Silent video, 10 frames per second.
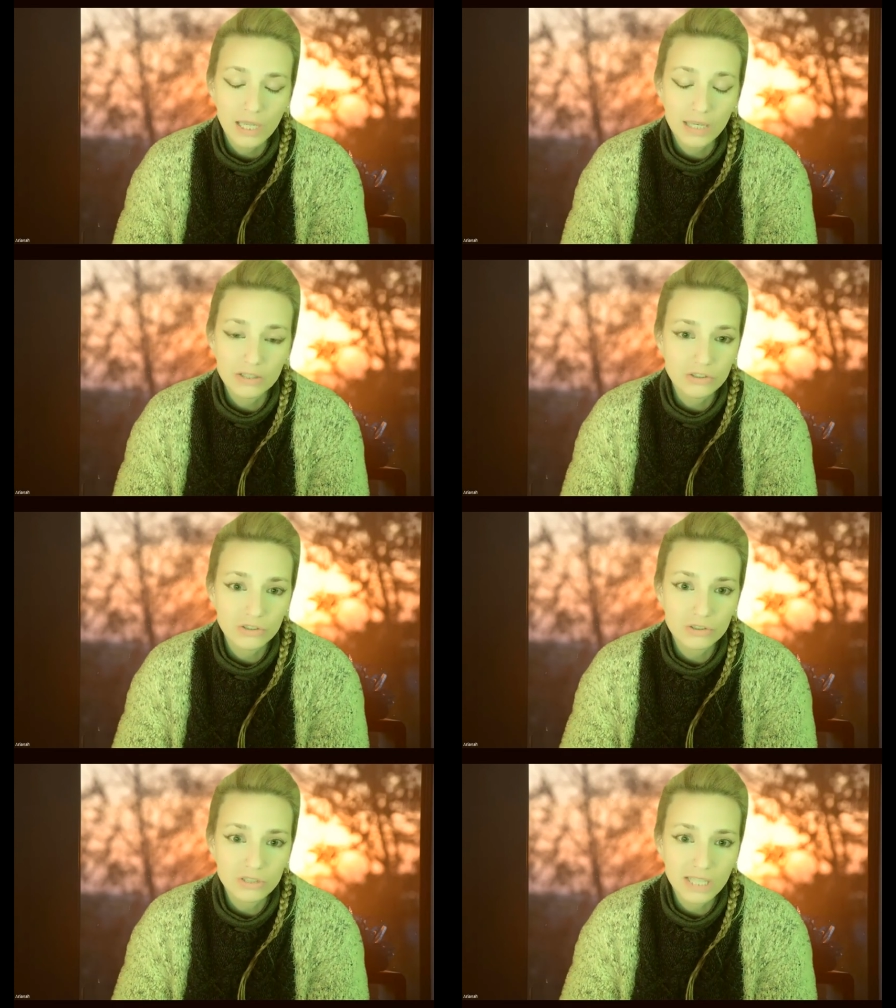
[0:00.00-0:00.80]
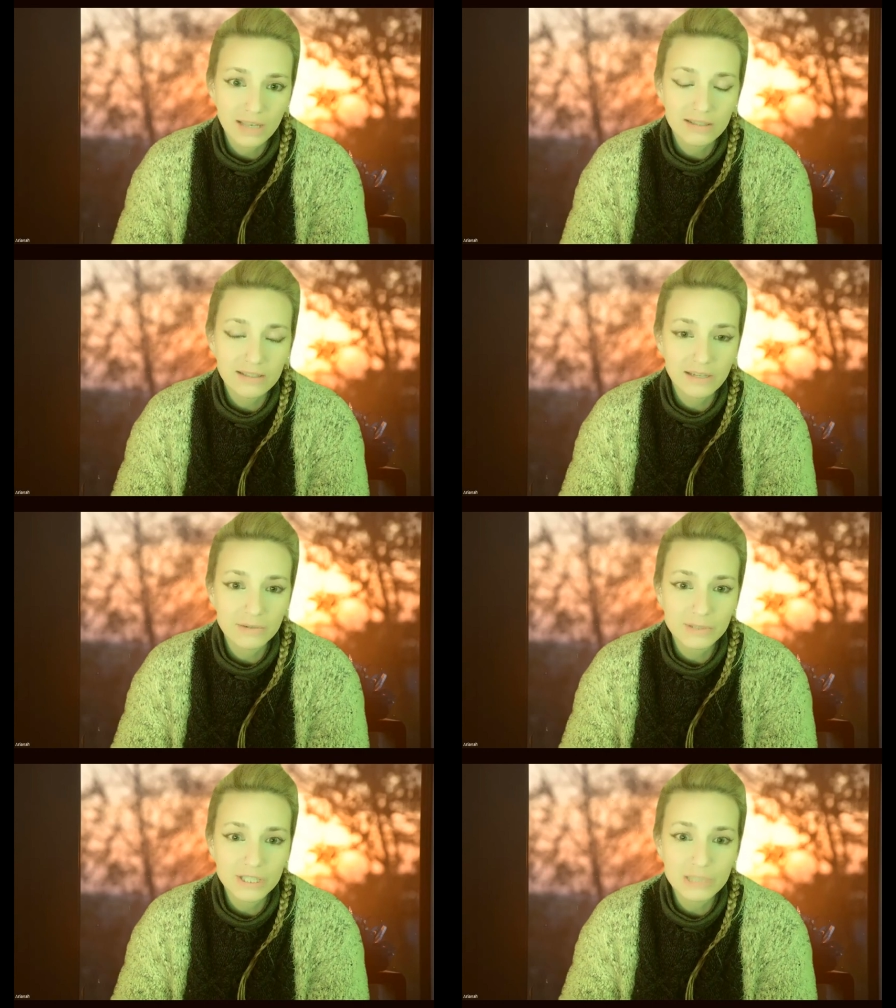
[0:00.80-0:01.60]
and it's just then there
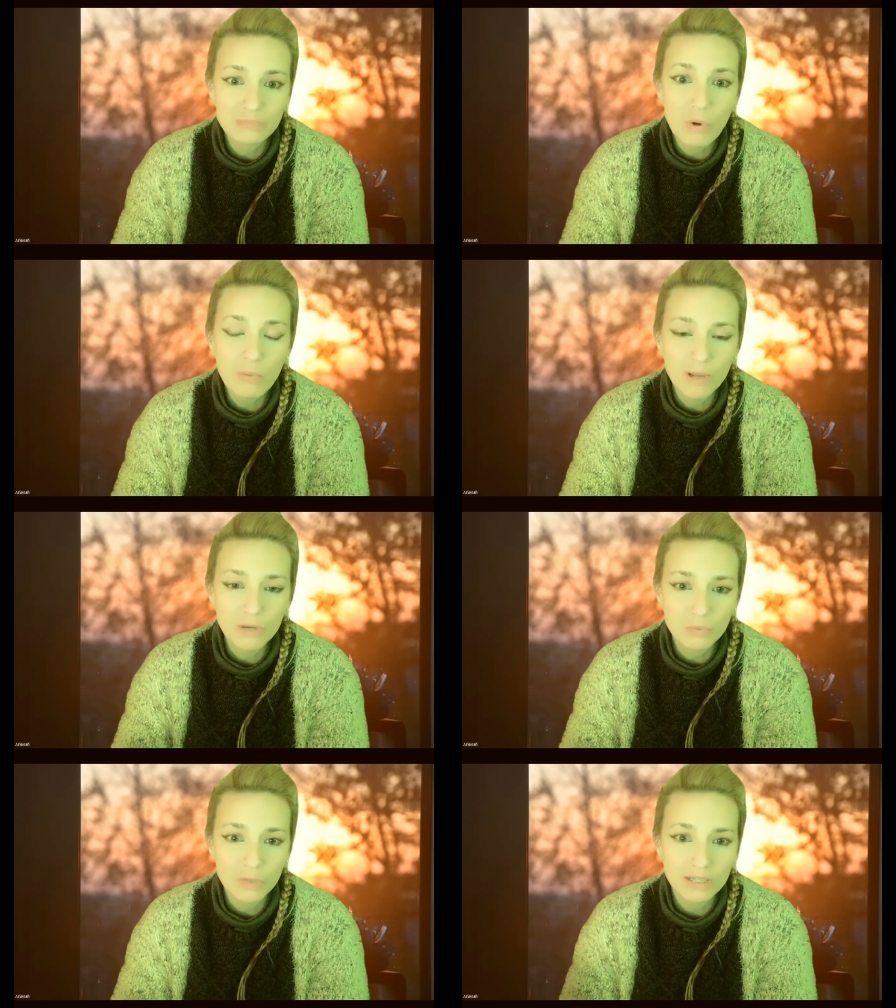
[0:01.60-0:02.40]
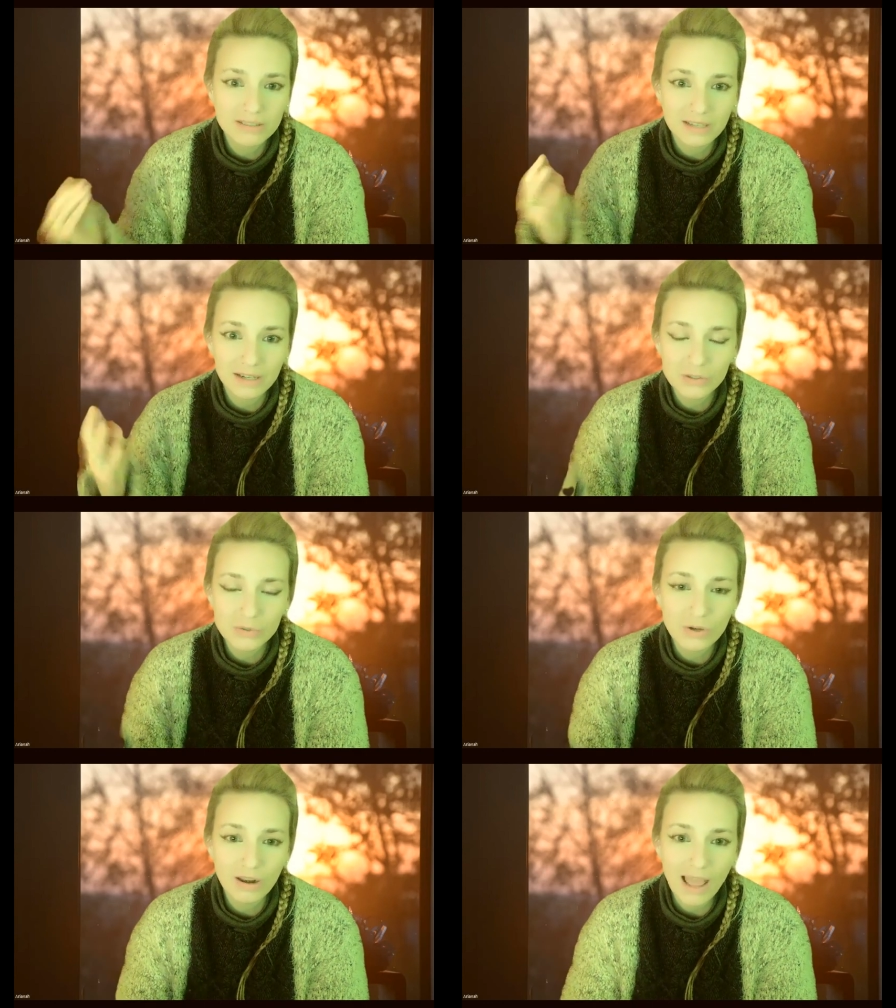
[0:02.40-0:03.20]
is this moment where it starts
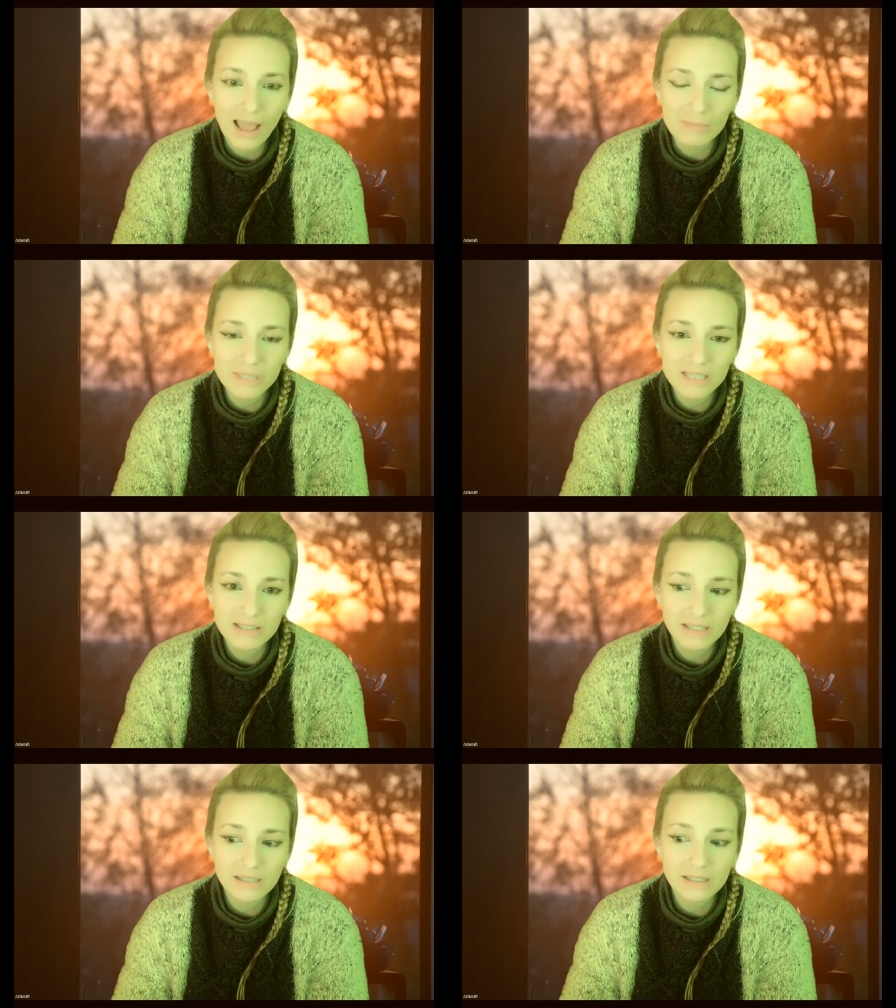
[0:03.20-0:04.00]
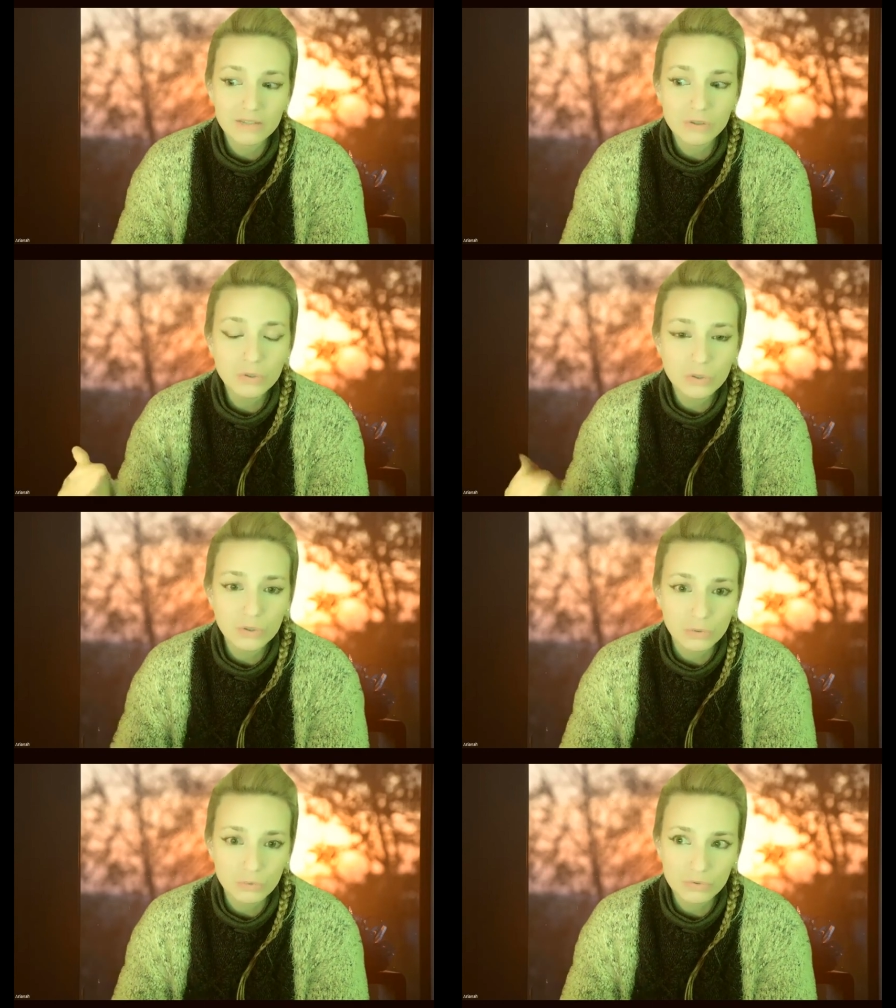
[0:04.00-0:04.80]
to collapse and it's good
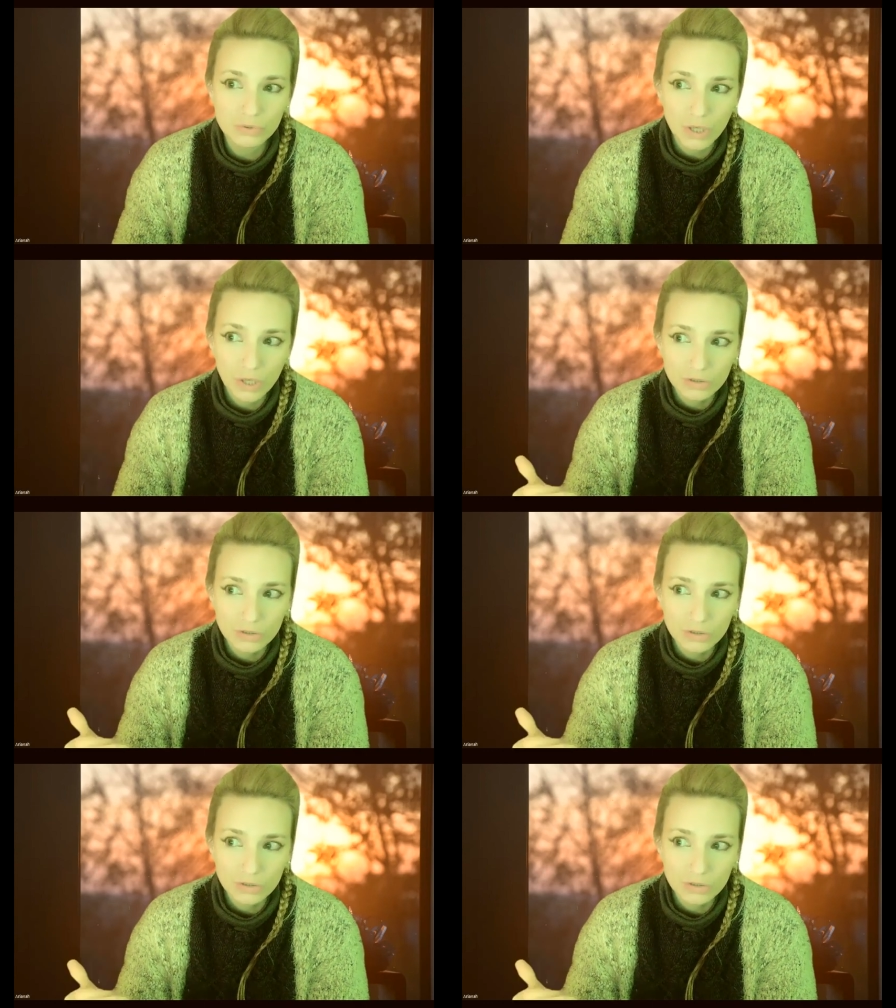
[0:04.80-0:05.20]
news